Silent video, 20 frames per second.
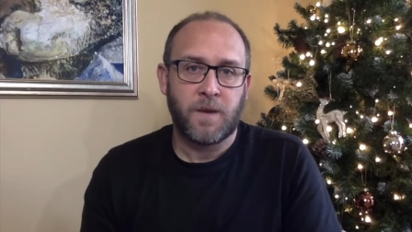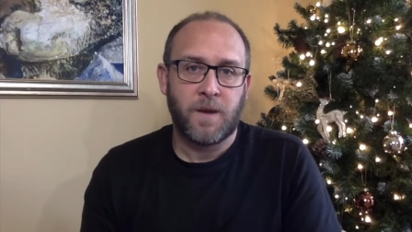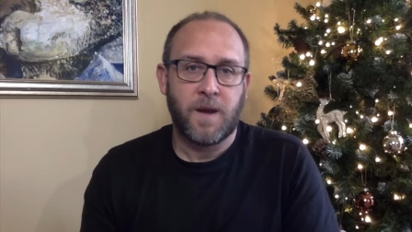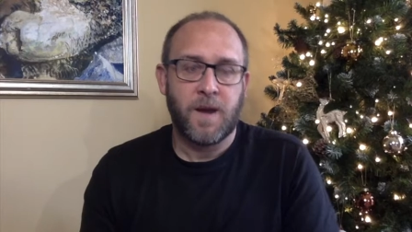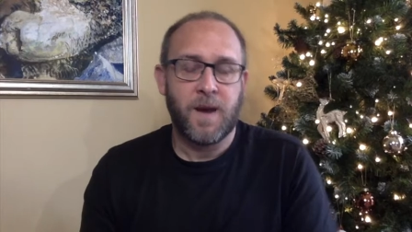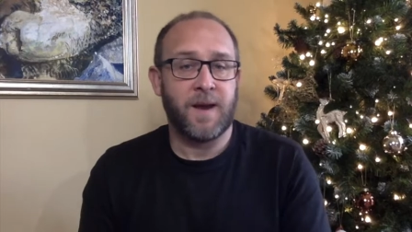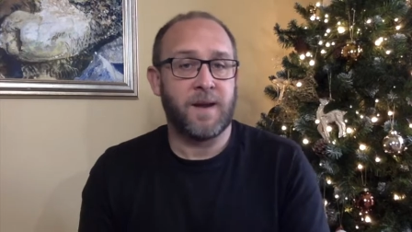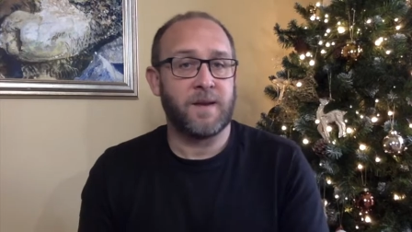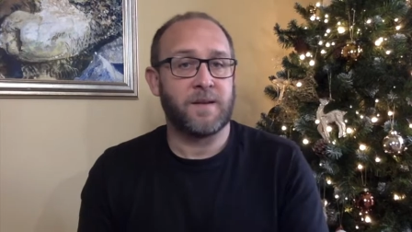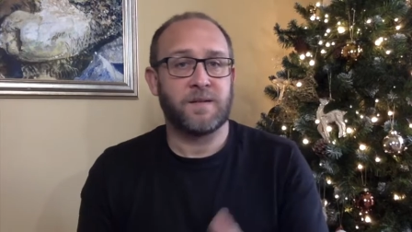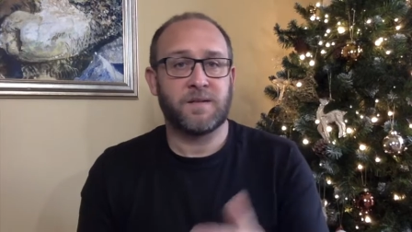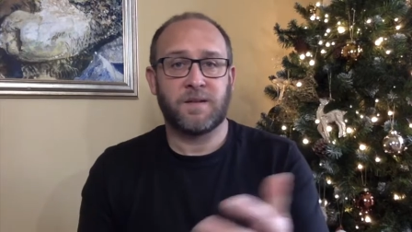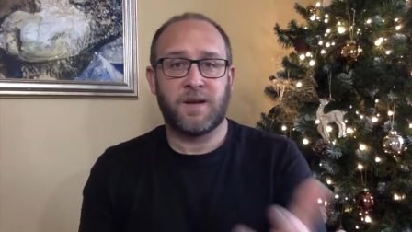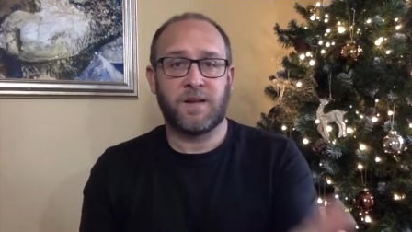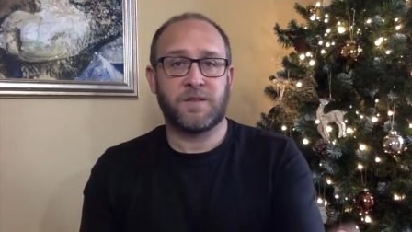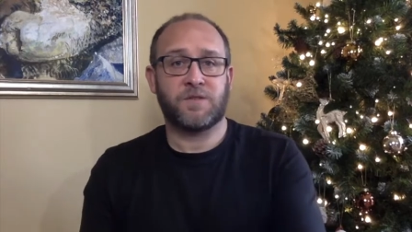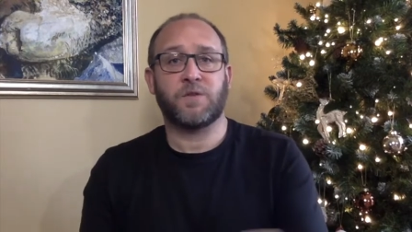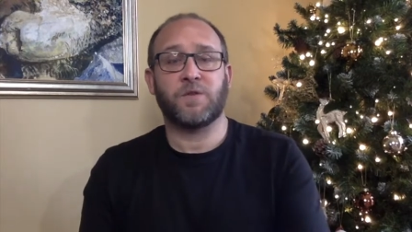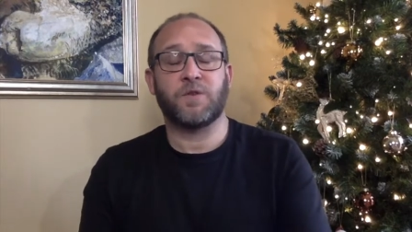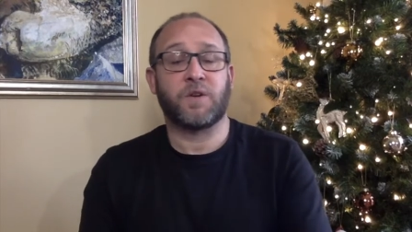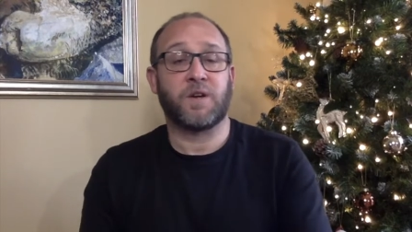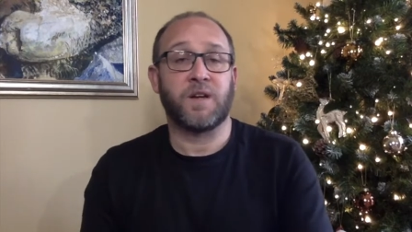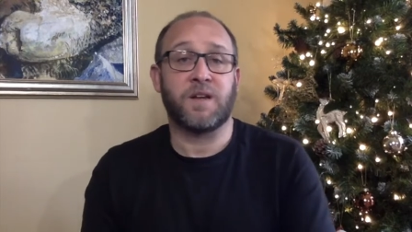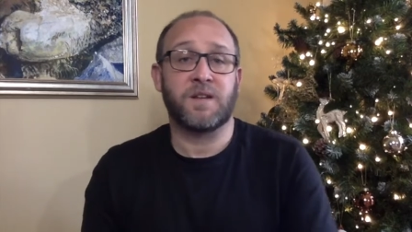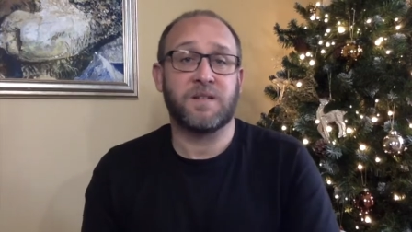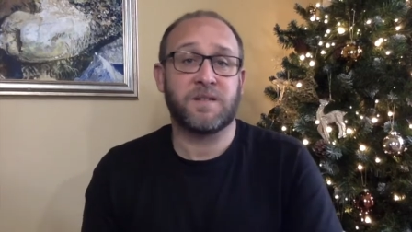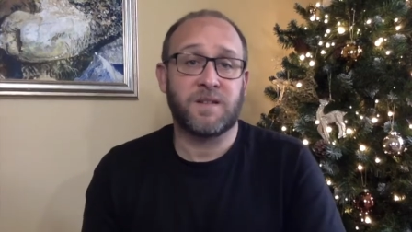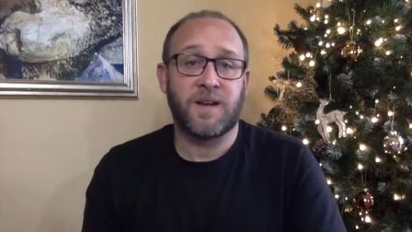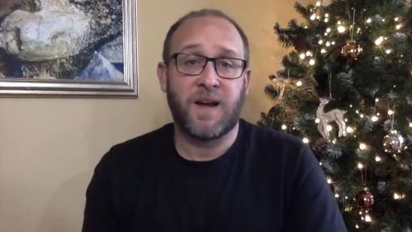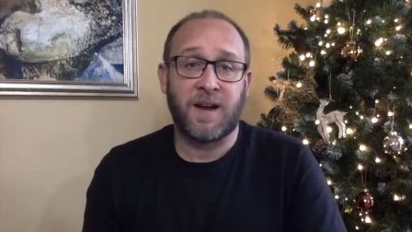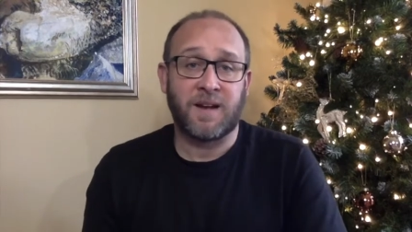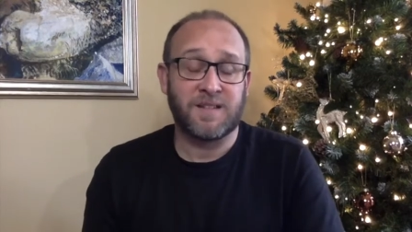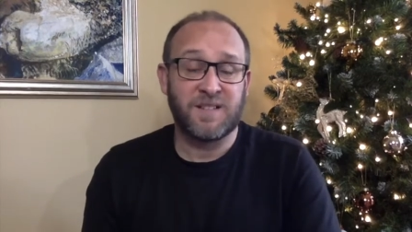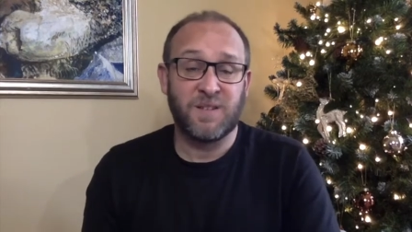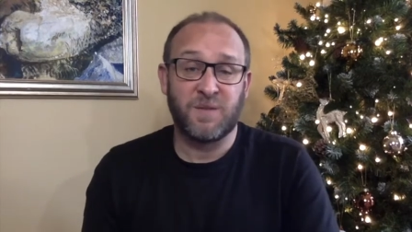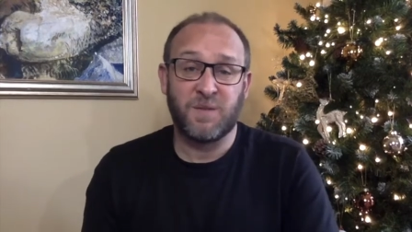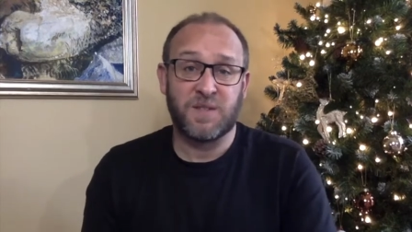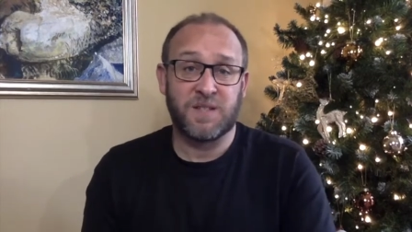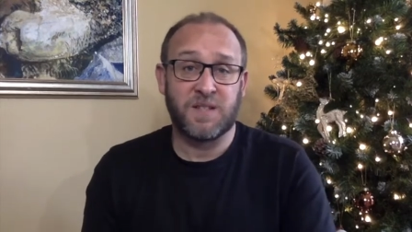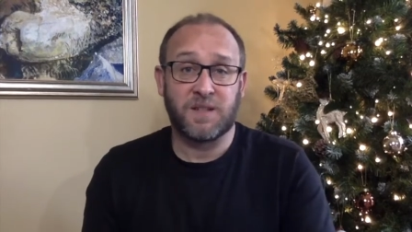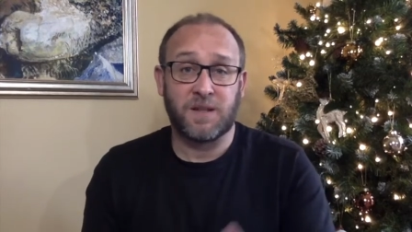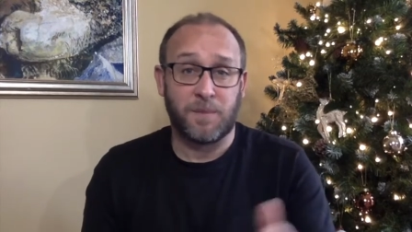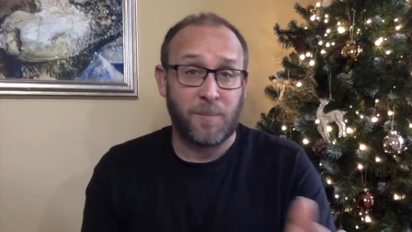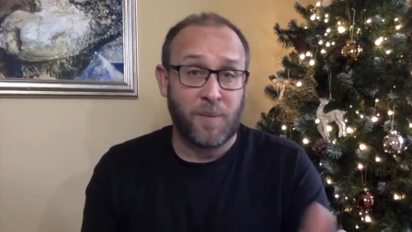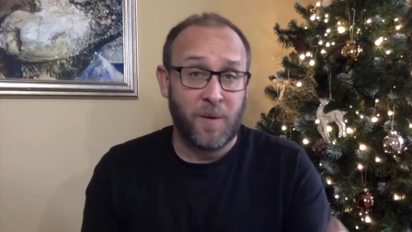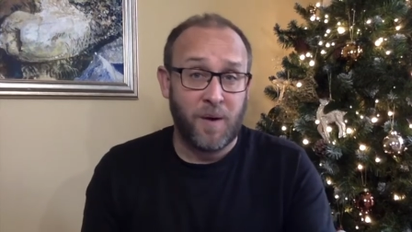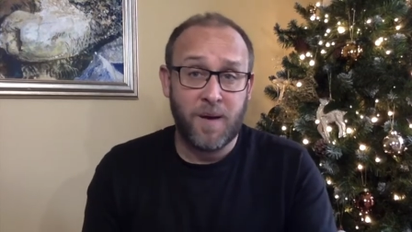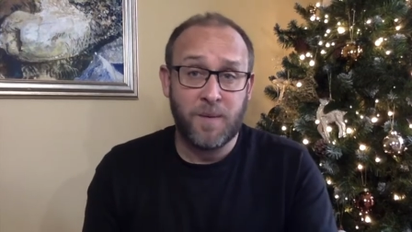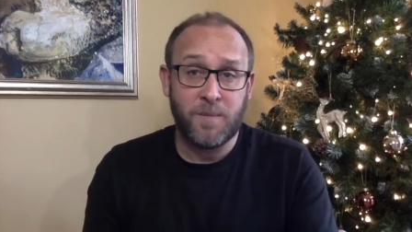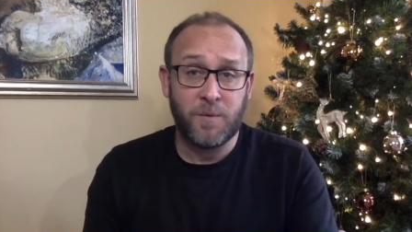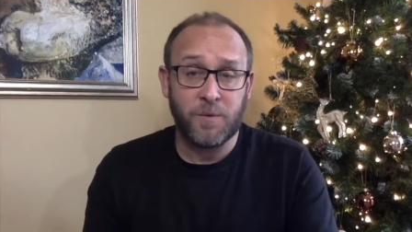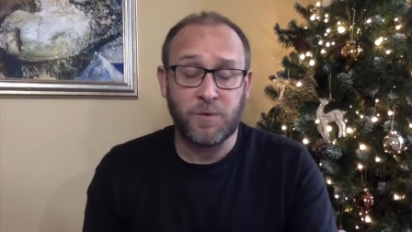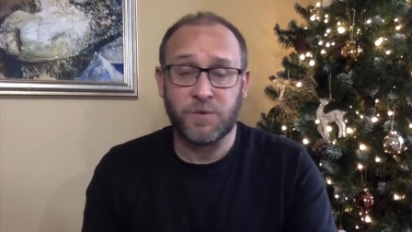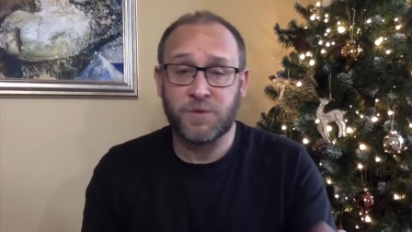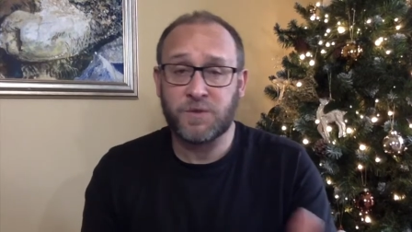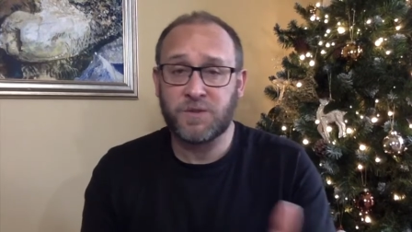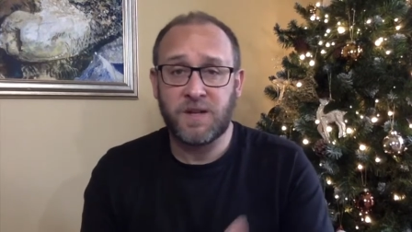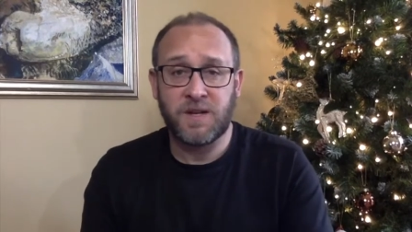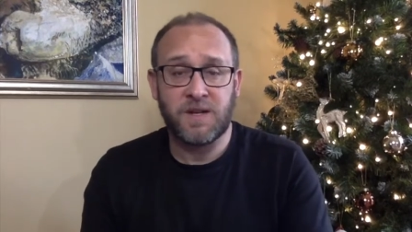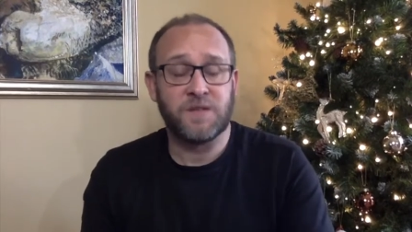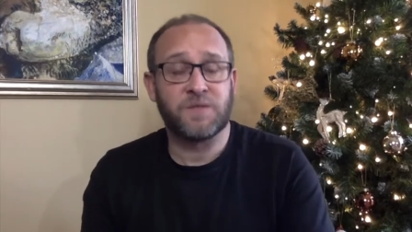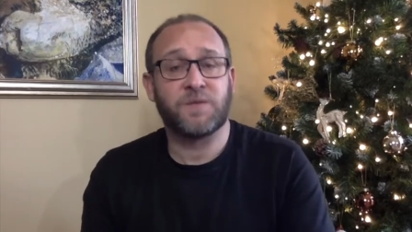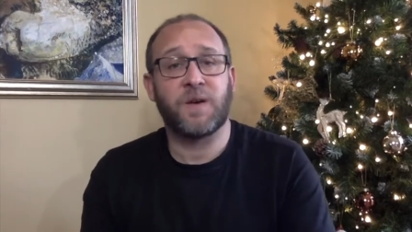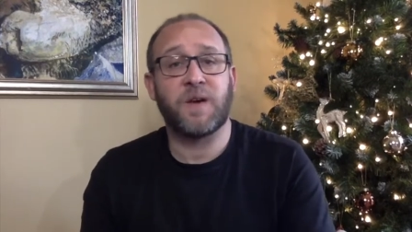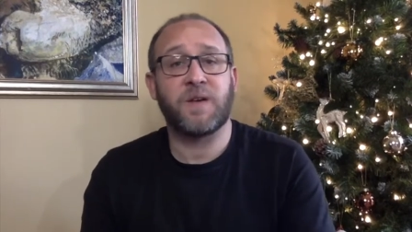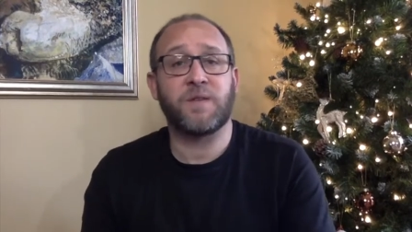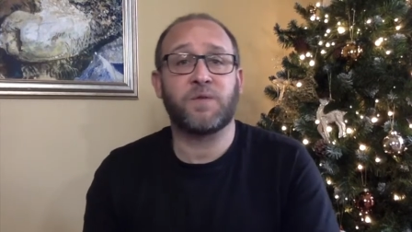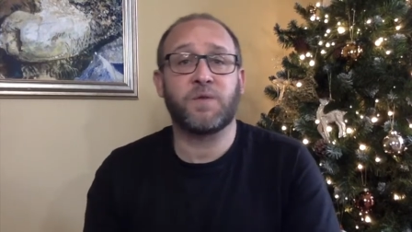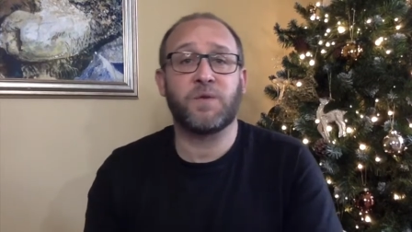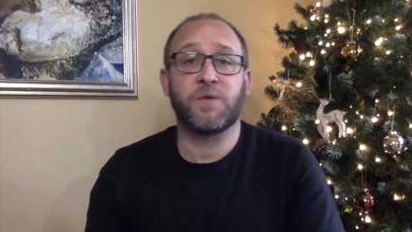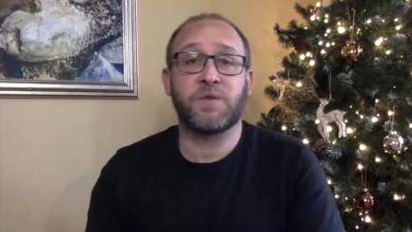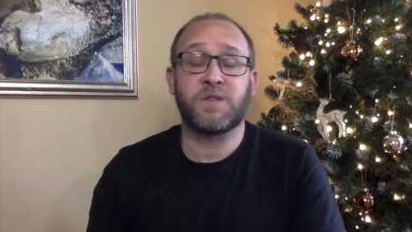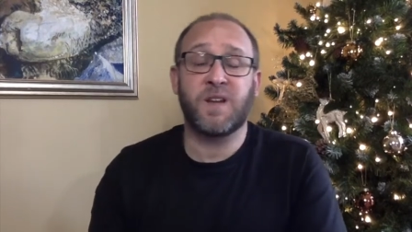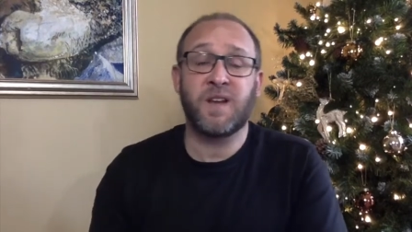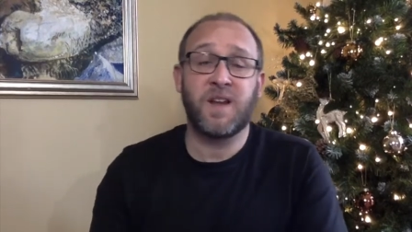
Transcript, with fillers: And as you look at his activity in the Bible, you see his faithfulness.